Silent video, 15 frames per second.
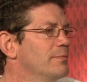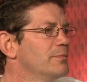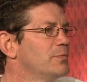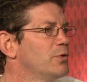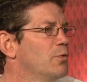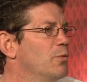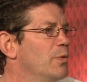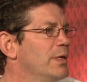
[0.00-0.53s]

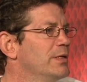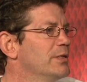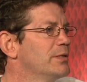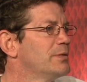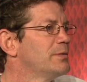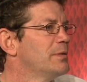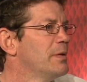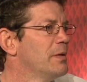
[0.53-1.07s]
So we
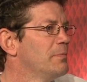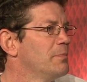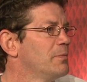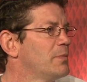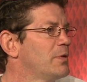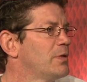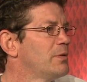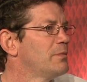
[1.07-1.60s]
just
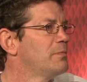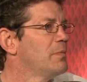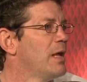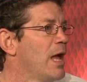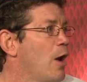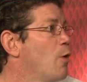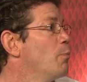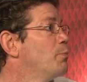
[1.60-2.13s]

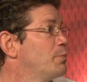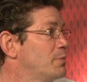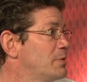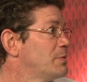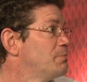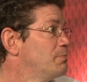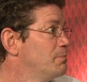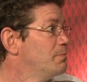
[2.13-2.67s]
help
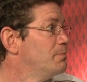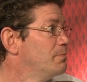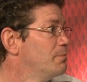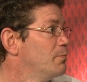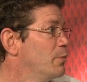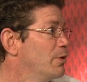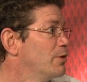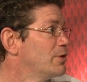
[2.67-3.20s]

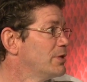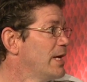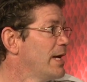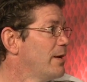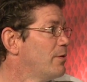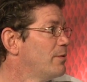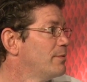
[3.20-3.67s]
with their sale.